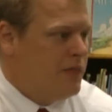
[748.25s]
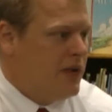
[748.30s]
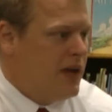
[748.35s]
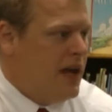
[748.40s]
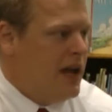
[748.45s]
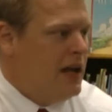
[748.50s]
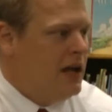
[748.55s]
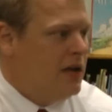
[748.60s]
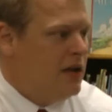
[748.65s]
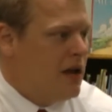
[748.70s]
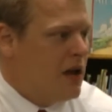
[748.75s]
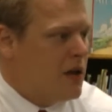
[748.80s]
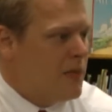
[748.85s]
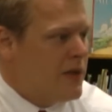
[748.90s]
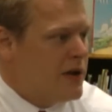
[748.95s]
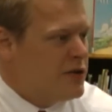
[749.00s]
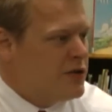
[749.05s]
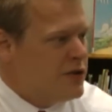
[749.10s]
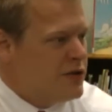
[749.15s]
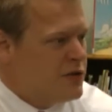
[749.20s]
Cahill
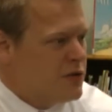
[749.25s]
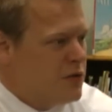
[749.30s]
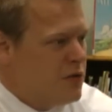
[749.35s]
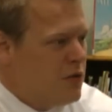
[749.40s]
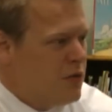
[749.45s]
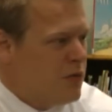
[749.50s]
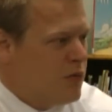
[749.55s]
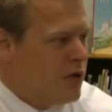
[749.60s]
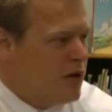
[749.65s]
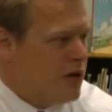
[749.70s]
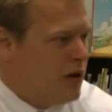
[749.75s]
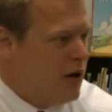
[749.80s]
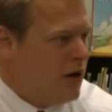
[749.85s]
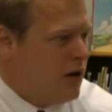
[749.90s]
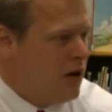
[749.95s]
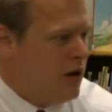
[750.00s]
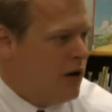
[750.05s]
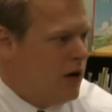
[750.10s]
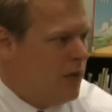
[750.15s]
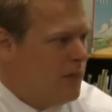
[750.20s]
Elementary School were
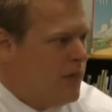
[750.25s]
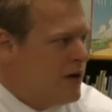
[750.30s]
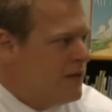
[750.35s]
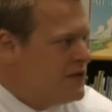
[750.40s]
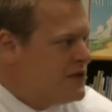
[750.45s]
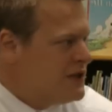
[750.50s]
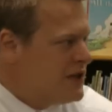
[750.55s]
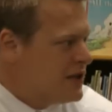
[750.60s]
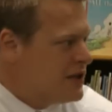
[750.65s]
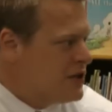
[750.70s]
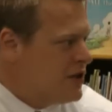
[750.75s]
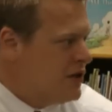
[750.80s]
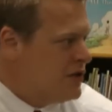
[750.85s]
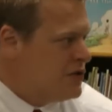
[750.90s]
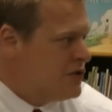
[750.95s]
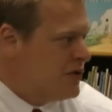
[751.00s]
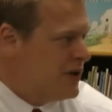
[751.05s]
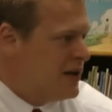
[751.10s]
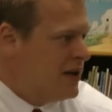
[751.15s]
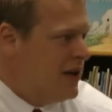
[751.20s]
above
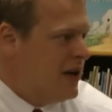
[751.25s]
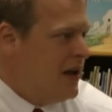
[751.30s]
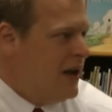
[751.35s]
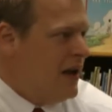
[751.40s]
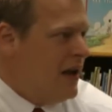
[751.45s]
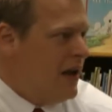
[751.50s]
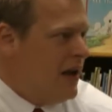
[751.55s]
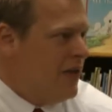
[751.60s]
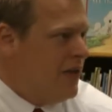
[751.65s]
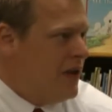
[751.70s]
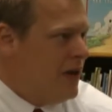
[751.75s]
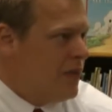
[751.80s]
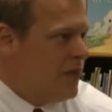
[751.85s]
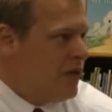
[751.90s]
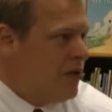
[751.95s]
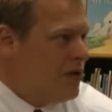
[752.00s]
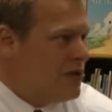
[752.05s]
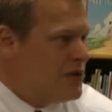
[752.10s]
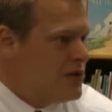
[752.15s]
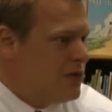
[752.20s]
600, and they
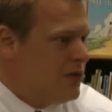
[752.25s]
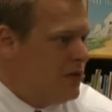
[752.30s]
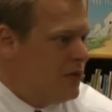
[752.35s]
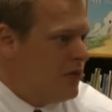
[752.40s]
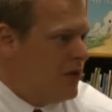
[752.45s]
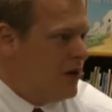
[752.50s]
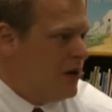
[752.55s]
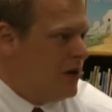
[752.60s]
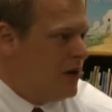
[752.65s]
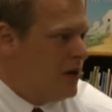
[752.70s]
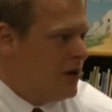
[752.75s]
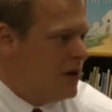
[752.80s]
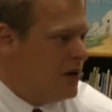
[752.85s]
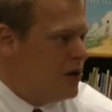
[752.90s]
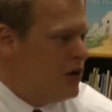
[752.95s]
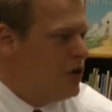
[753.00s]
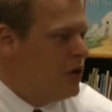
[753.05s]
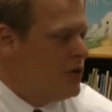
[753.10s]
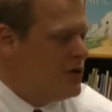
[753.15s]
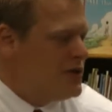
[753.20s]
were also
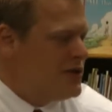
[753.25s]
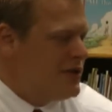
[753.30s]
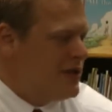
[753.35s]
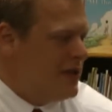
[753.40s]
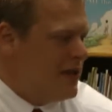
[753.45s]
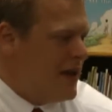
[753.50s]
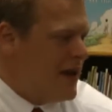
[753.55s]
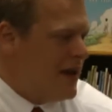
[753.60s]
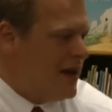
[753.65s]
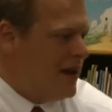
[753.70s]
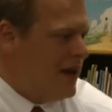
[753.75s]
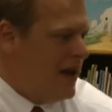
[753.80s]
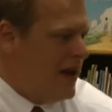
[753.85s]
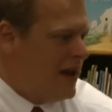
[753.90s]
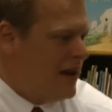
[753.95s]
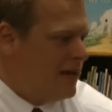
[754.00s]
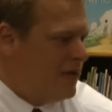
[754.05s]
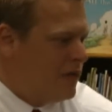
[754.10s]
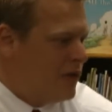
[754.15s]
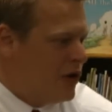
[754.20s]
close to that
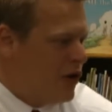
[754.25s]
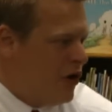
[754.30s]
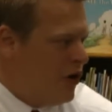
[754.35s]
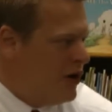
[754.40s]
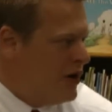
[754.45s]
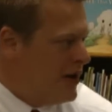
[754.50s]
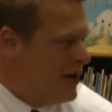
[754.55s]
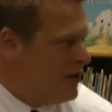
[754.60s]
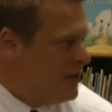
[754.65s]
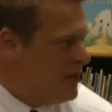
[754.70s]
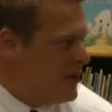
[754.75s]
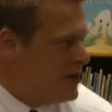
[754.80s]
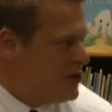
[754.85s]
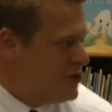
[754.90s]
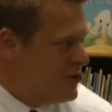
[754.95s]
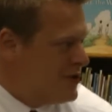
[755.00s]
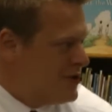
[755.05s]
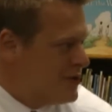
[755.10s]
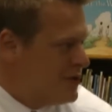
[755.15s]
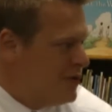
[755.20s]
at Riccardi
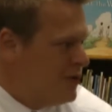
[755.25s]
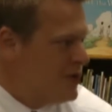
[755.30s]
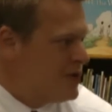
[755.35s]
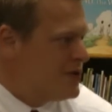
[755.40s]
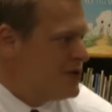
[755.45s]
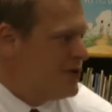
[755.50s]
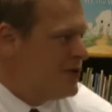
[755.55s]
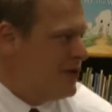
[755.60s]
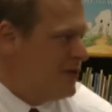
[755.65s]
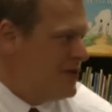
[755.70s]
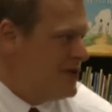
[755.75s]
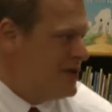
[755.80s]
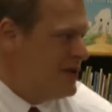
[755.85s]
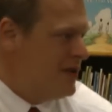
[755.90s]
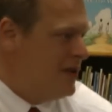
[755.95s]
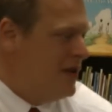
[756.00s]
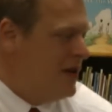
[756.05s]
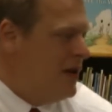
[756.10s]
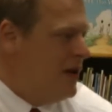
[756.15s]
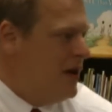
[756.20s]
Elementary School. And so there was
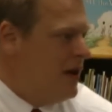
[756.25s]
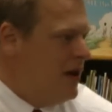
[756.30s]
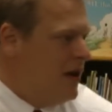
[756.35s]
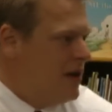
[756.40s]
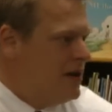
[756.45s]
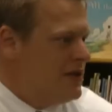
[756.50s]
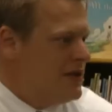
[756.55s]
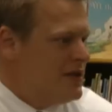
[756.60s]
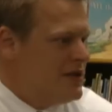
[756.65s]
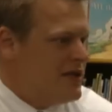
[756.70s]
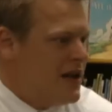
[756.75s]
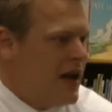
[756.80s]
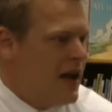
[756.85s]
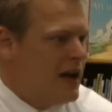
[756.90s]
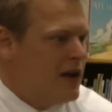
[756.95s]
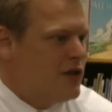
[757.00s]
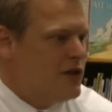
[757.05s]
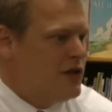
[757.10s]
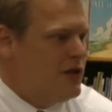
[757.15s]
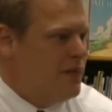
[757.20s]
a
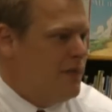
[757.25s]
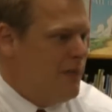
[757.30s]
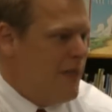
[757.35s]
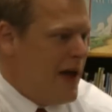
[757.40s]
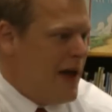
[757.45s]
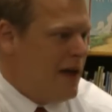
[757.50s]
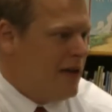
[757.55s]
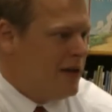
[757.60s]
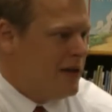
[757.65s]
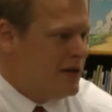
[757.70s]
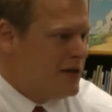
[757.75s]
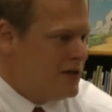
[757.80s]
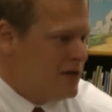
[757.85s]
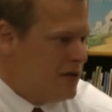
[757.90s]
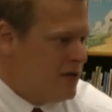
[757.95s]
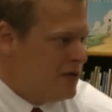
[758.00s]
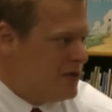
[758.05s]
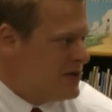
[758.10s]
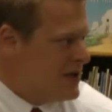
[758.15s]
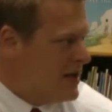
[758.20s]
desire to balance
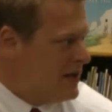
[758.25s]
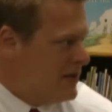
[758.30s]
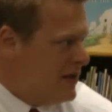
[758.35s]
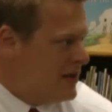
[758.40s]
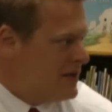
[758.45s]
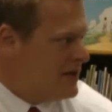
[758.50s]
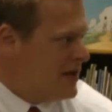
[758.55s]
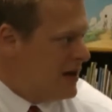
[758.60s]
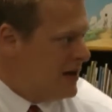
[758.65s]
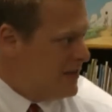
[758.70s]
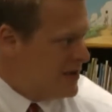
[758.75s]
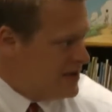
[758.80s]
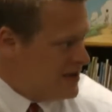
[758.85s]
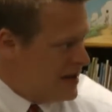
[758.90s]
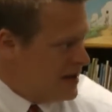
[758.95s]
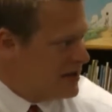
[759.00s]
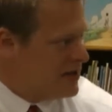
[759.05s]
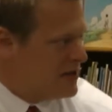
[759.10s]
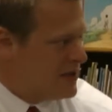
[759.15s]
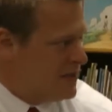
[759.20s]
those at that time and
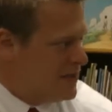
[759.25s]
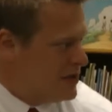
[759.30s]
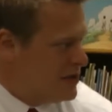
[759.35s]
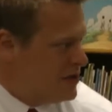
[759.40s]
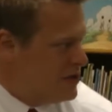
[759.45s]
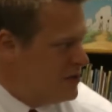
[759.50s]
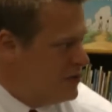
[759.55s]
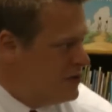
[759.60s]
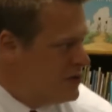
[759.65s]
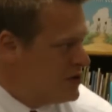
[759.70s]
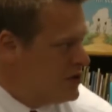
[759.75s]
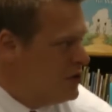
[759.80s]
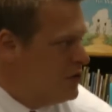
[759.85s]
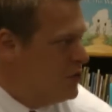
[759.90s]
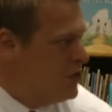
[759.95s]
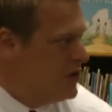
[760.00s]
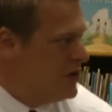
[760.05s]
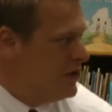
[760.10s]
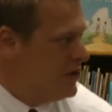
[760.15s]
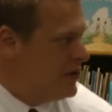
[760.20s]
take some of the students who
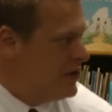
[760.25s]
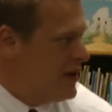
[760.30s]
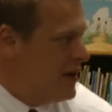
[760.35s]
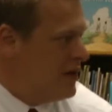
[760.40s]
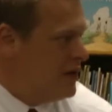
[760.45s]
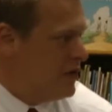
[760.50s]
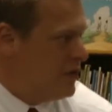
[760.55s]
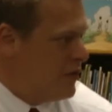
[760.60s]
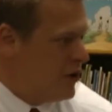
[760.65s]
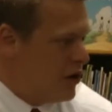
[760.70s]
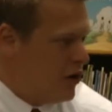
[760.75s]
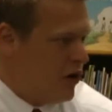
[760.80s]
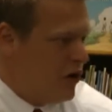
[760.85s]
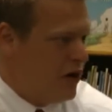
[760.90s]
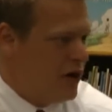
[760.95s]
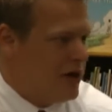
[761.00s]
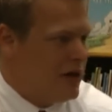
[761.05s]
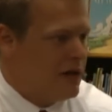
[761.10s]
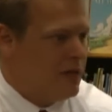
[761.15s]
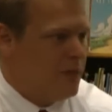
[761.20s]
would have attended
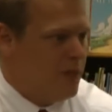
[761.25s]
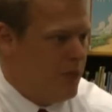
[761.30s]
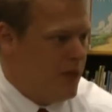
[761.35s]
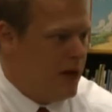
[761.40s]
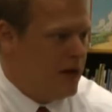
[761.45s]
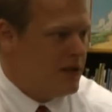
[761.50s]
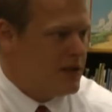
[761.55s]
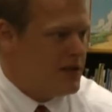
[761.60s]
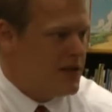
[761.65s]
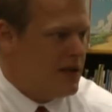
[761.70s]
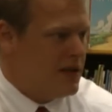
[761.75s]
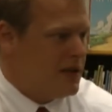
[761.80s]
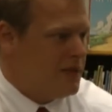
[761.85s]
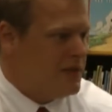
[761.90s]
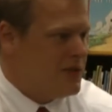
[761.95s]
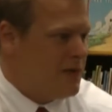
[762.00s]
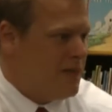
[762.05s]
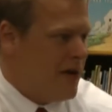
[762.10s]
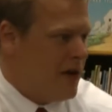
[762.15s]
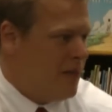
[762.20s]
Riccardi and sent
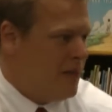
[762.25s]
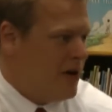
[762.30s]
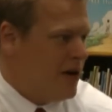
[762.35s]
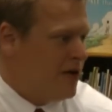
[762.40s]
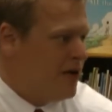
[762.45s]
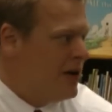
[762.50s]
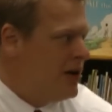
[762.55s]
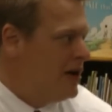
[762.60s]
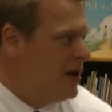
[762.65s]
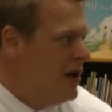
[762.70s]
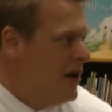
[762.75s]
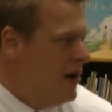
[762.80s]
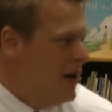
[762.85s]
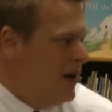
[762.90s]
them to Mount Marion,